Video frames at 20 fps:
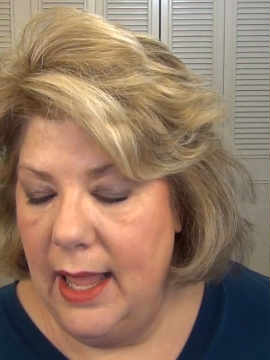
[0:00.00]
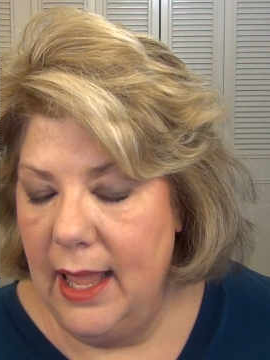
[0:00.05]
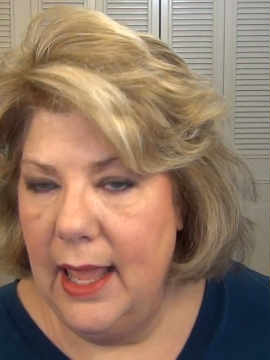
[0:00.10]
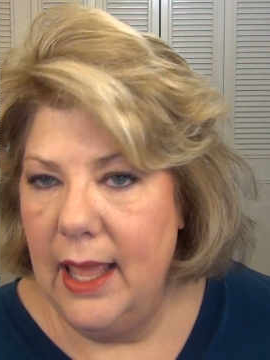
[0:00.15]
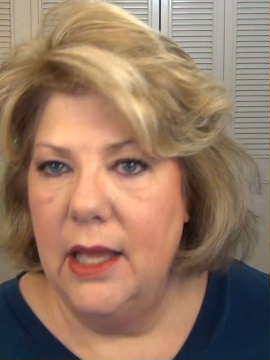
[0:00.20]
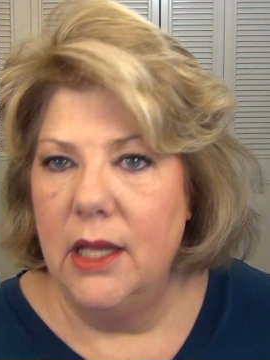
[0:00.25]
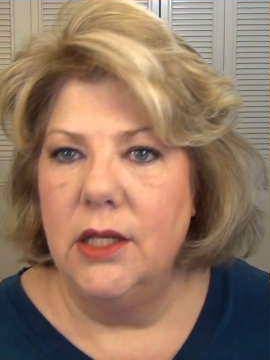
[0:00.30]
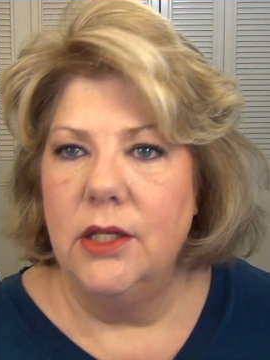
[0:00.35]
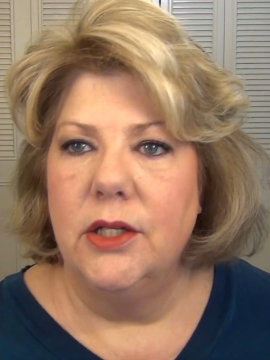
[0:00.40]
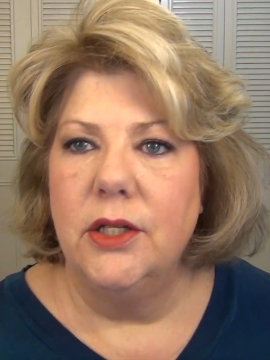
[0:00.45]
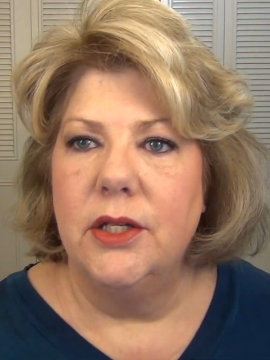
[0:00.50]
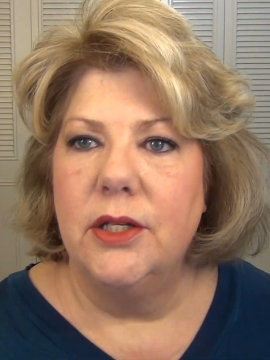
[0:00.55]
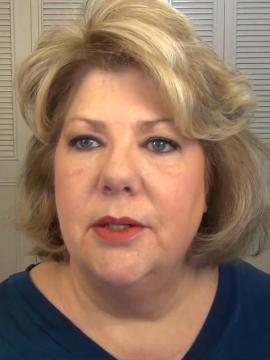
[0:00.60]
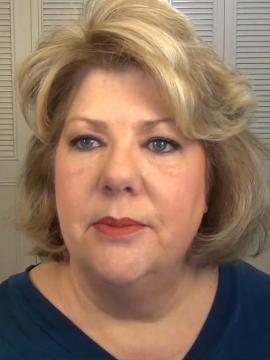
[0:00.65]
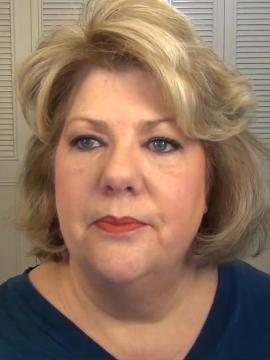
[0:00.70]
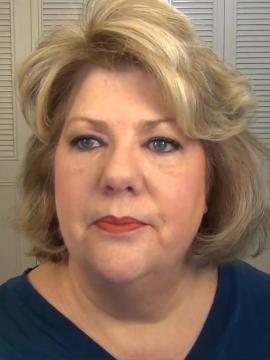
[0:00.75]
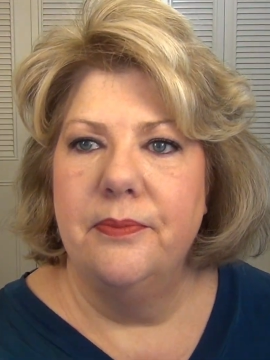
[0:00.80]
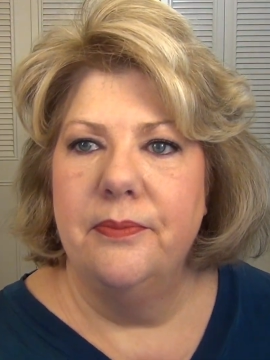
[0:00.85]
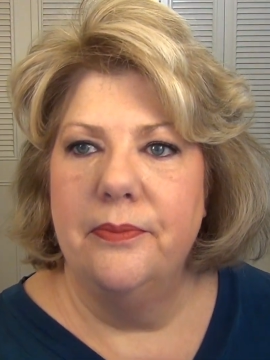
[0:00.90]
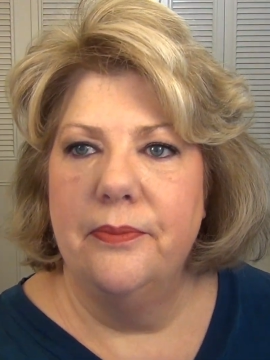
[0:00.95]
and
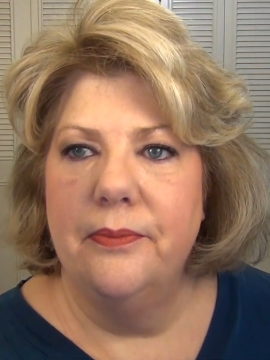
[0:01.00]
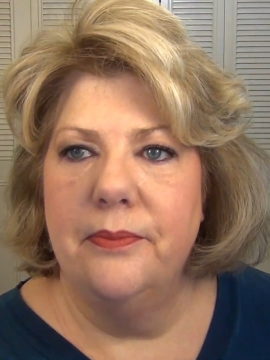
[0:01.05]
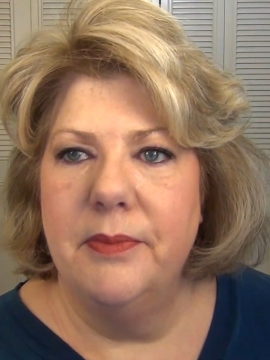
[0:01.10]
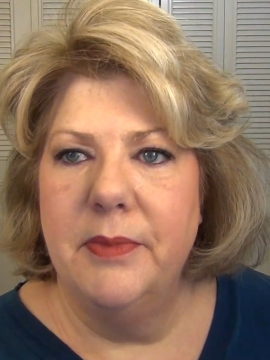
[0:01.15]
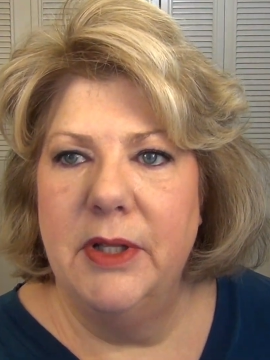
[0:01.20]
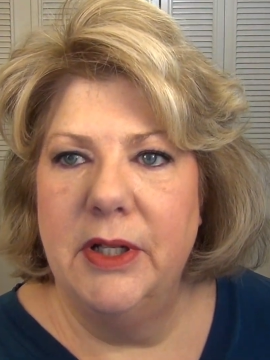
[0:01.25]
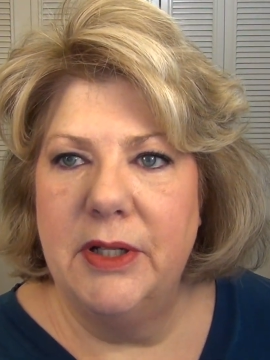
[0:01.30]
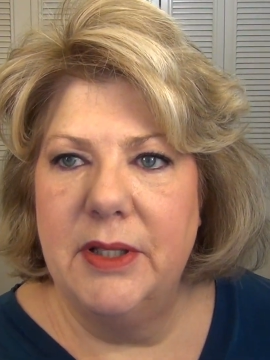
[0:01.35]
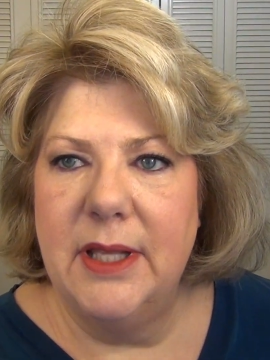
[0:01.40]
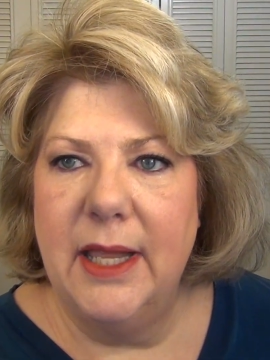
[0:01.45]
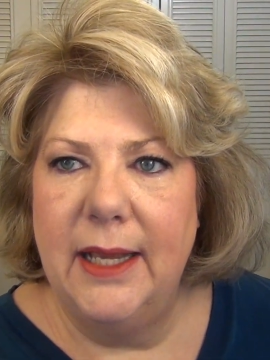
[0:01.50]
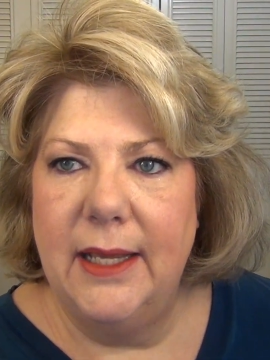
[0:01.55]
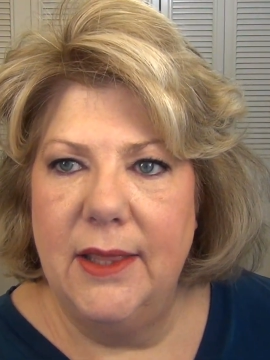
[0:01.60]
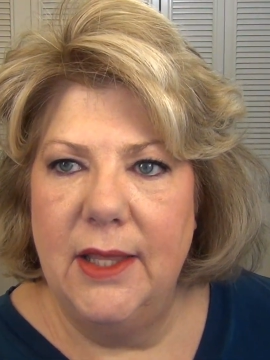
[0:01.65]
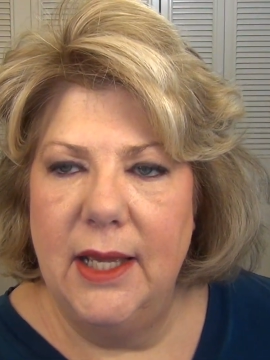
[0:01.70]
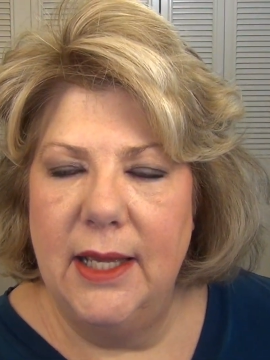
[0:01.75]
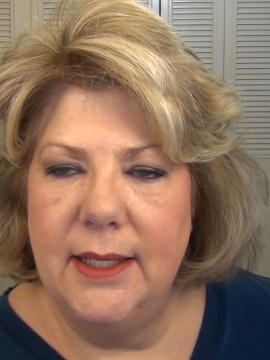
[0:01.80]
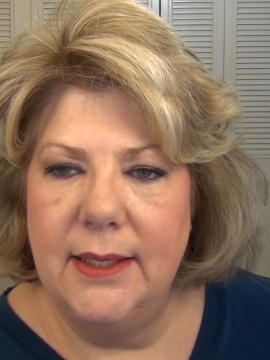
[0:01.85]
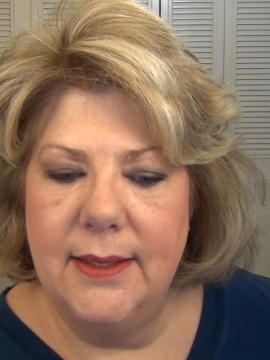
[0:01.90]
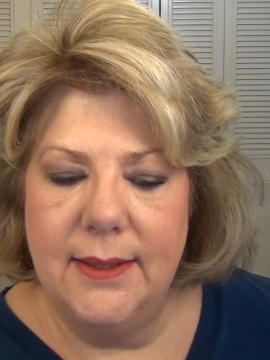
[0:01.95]
looks like
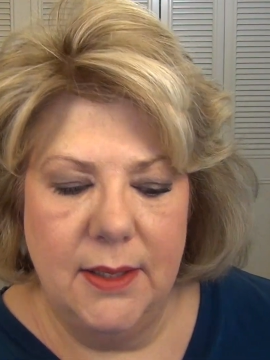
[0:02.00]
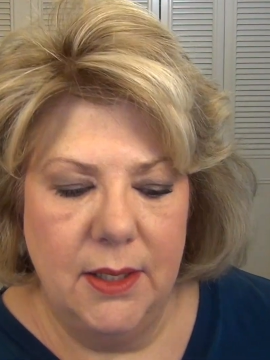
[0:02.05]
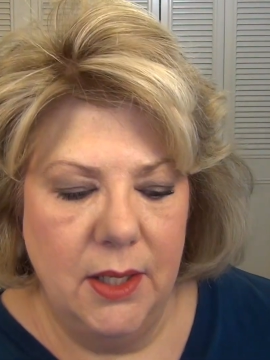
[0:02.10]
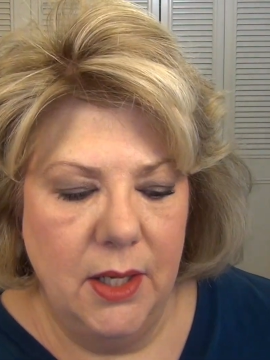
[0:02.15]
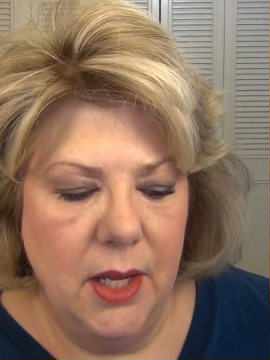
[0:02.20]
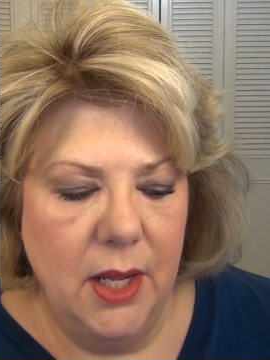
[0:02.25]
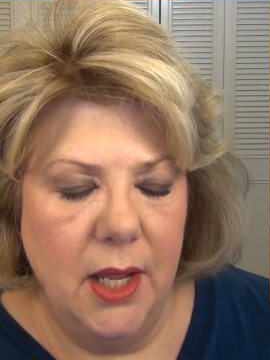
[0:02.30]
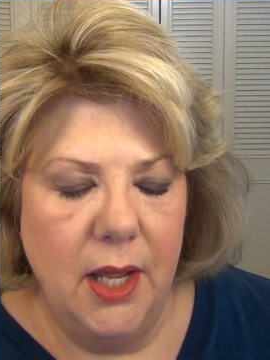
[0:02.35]
this,